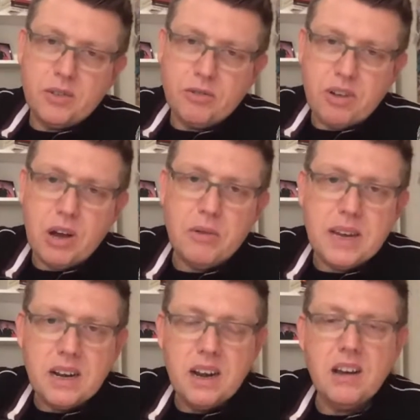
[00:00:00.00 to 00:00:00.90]

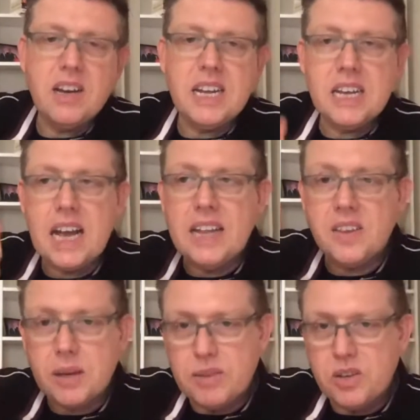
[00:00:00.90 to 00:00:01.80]
growing, learning,
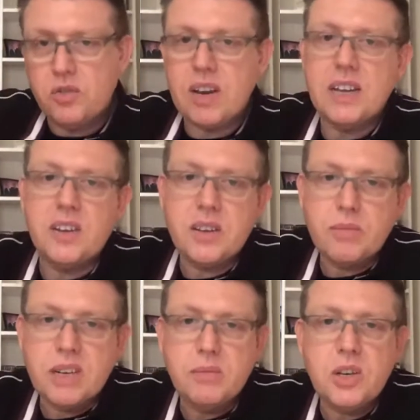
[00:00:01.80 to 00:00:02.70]
and some of the strategies
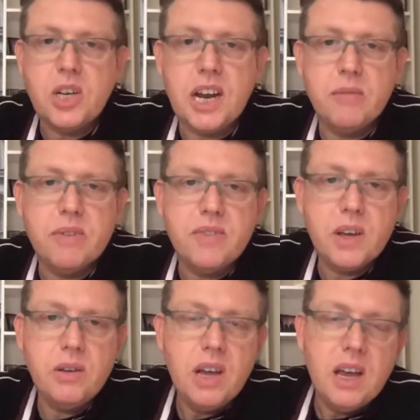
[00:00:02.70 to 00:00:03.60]
I'm going to be sharing with
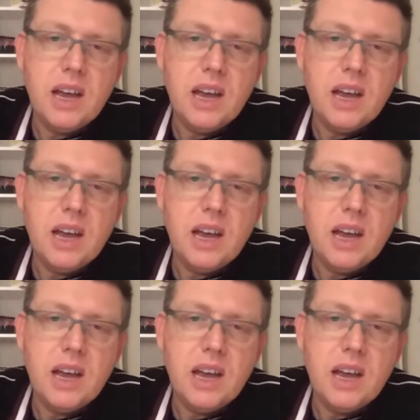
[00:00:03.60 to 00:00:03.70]
you,